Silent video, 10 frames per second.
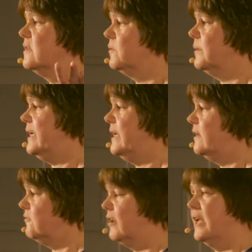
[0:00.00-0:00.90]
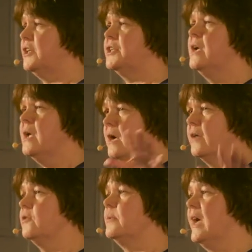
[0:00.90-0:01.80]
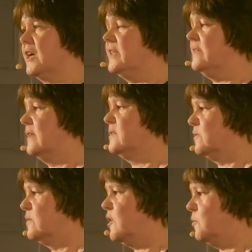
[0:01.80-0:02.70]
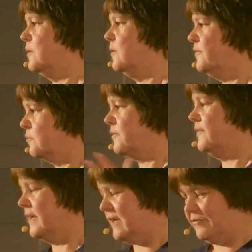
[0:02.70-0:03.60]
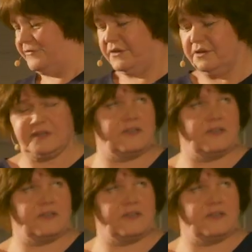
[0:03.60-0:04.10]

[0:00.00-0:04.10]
and that we enrich and that we actually sit on top of that provide our food,